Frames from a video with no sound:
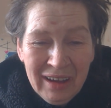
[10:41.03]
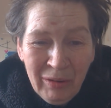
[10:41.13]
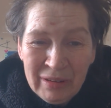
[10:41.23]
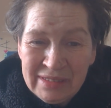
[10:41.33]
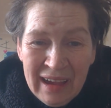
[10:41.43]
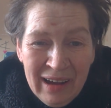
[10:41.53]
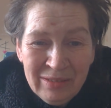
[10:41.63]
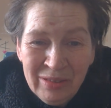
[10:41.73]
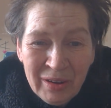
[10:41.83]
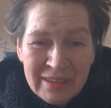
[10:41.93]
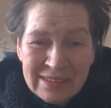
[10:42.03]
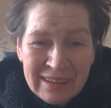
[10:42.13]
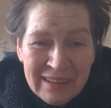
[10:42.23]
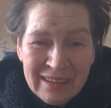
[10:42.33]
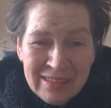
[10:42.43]
I wonder how long it's
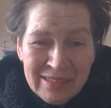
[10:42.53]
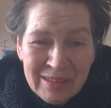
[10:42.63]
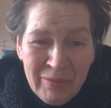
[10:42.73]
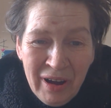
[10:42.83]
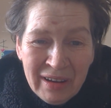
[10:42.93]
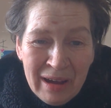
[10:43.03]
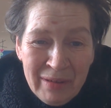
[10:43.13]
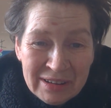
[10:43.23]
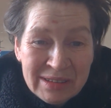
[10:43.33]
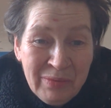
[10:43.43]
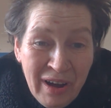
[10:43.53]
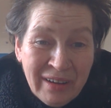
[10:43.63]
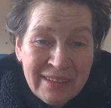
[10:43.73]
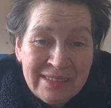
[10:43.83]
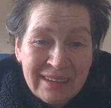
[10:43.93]
going to park, how much the
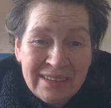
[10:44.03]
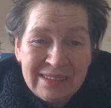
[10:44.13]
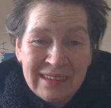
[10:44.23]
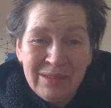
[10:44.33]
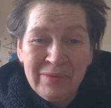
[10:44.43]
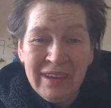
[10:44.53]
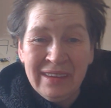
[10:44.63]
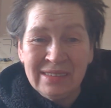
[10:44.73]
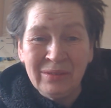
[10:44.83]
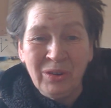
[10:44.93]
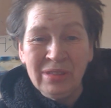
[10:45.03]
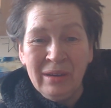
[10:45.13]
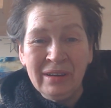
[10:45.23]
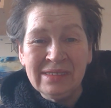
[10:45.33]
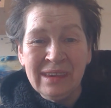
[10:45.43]
parking ticket's going to be, because I've got
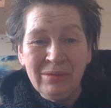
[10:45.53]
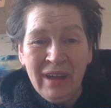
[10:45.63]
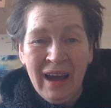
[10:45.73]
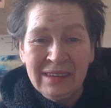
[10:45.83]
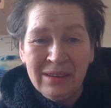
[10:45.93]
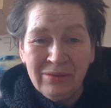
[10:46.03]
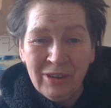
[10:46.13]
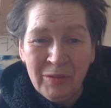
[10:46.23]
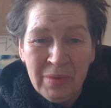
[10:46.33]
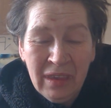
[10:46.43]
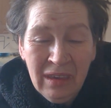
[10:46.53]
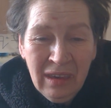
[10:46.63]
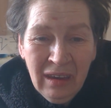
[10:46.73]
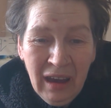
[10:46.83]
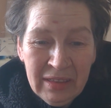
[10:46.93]
no idea where I had it from.
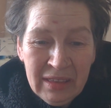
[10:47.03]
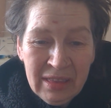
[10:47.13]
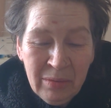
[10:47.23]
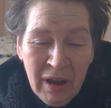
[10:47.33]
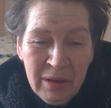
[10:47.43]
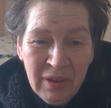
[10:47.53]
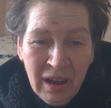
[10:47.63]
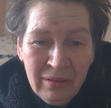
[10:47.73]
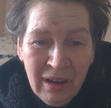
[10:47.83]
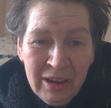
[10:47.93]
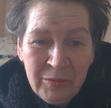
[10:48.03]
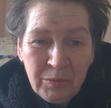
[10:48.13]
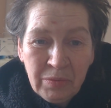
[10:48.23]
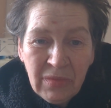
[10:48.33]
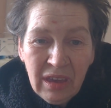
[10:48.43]
And then the poem that I wrote,
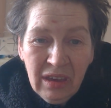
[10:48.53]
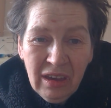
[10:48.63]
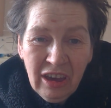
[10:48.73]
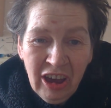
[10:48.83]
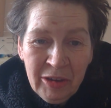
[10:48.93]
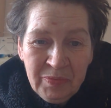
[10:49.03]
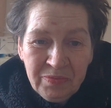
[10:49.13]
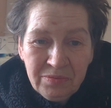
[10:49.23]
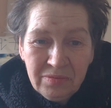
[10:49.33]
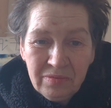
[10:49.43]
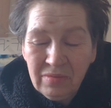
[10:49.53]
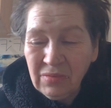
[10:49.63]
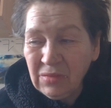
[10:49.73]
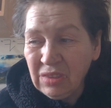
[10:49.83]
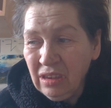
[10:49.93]

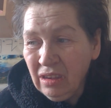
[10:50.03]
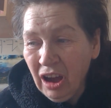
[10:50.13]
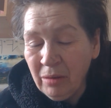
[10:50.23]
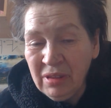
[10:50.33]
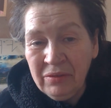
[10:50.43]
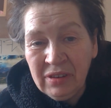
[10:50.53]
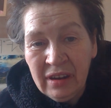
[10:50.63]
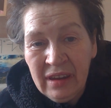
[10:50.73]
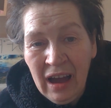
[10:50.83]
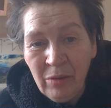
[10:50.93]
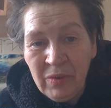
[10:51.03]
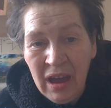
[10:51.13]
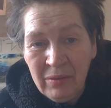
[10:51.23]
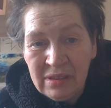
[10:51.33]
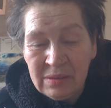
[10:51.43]
I'm living in hell, but
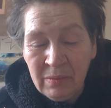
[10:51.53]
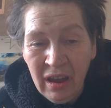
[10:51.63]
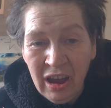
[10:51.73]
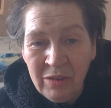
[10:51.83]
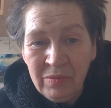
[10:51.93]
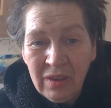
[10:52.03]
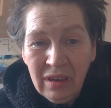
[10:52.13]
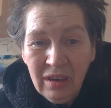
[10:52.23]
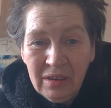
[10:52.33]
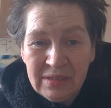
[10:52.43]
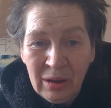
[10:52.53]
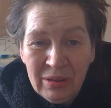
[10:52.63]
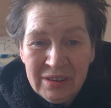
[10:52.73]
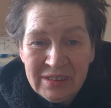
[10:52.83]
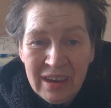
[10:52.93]
heaven's my home.
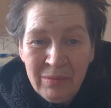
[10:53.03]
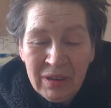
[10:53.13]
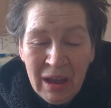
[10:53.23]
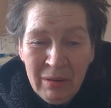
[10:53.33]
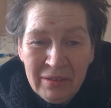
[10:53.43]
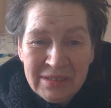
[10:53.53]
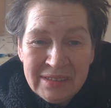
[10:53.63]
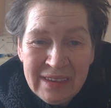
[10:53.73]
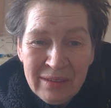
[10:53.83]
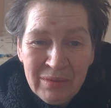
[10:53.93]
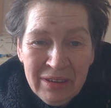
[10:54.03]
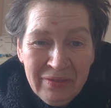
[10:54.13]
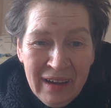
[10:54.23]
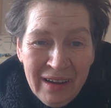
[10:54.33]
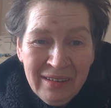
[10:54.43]
Stole the ship and come after take when he
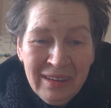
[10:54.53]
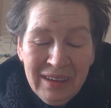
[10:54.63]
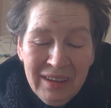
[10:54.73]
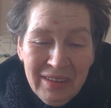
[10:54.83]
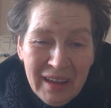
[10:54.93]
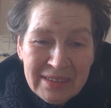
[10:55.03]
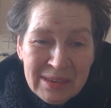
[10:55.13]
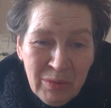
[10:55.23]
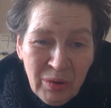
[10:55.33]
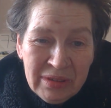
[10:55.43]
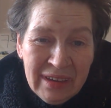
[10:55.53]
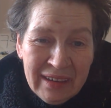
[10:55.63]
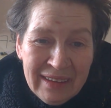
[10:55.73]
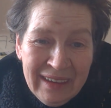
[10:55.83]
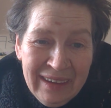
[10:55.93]
fell. That's the mortal
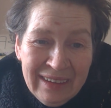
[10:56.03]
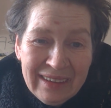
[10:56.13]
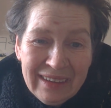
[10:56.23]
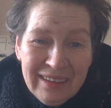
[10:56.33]
technique.